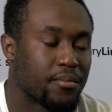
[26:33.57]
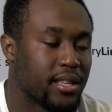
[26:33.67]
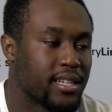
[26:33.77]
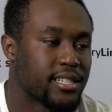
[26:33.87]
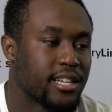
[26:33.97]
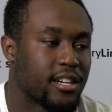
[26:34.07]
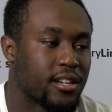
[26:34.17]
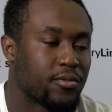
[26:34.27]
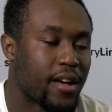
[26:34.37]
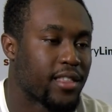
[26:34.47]
But this
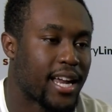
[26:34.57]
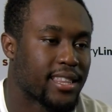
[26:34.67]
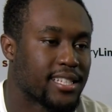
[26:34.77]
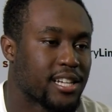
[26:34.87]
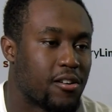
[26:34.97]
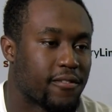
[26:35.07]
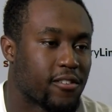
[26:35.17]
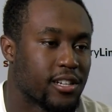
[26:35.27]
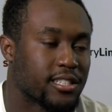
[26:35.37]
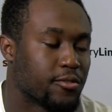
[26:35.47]
year, we have a lot of things going
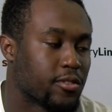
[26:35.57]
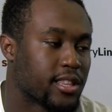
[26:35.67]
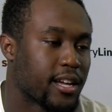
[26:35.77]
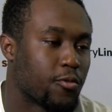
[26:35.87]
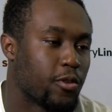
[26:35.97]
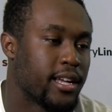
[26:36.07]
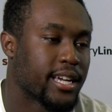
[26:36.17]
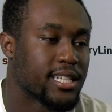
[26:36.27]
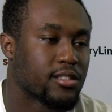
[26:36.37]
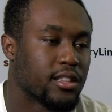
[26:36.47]
for us. The win
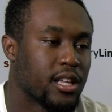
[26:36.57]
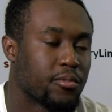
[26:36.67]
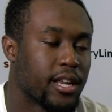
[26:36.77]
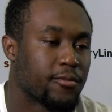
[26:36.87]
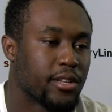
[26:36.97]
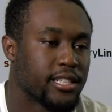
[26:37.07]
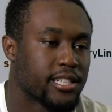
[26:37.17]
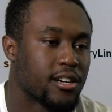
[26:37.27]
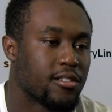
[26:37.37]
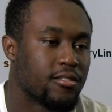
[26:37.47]
against Liberty really
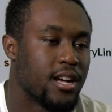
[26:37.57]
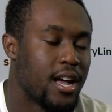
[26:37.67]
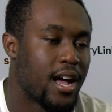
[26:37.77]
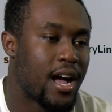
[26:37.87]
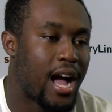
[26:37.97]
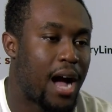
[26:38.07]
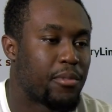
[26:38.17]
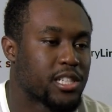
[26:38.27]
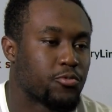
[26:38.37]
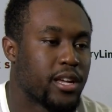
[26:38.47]
showed how
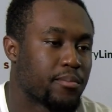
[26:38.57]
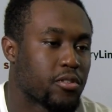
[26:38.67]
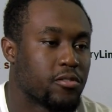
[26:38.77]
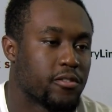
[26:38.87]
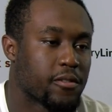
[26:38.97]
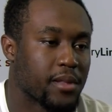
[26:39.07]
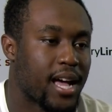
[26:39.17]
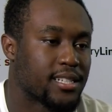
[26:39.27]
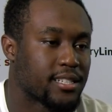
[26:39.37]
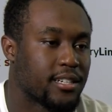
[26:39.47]
much we improved from
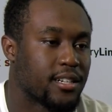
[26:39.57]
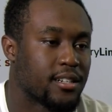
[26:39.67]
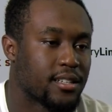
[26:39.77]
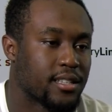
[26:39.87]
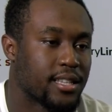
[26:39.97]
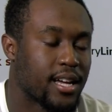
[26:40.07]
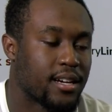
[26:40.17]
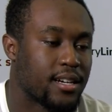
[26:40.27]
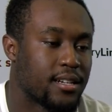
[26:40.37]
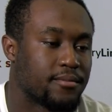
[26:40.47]
last year. That
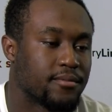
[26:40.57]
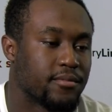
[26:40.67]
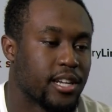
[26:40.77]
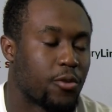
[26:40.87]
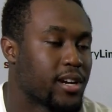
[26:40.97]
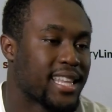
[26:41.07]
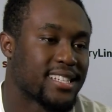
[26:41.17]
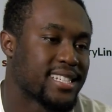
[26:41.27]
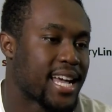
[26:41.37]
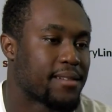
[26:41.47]
you know, we're not
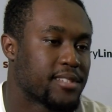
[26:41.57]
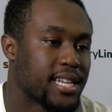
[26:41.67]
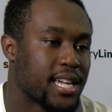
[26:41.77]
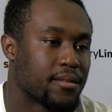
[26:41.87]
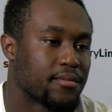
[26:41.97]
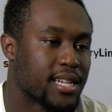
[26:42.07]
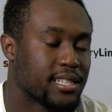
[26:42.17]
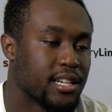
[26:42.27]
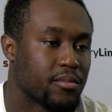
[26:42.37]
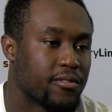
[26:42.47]
the same team as
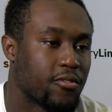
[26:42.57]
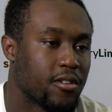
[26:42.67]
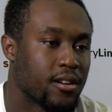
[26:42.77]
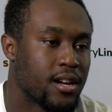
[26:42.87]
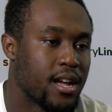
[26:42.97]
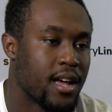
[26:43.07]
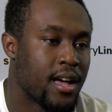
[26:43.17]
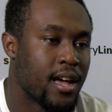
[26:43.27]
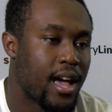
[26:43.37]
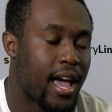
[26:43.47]
the year before.
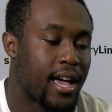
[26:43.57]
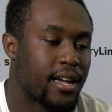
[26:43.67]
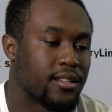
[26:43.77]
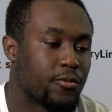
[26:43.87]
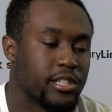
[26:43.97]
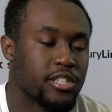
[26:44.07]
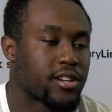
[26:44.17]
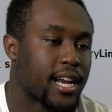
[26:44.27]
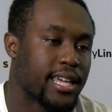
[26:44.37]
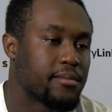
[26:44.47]
And we just
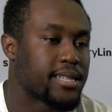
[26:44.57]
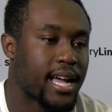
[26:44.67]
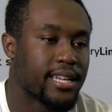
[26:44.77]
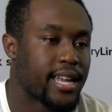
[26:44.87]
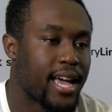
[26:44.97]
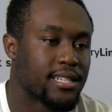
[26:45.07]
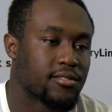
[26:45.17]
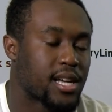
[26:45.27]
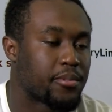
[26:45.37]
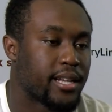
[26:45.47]
try to keep stacking days
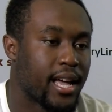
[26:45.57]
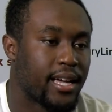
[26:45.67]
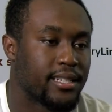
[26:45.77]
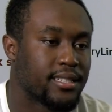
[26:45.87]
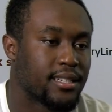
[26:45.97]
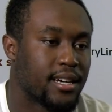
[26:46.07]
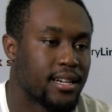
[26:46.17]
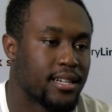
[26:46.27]
on top of days.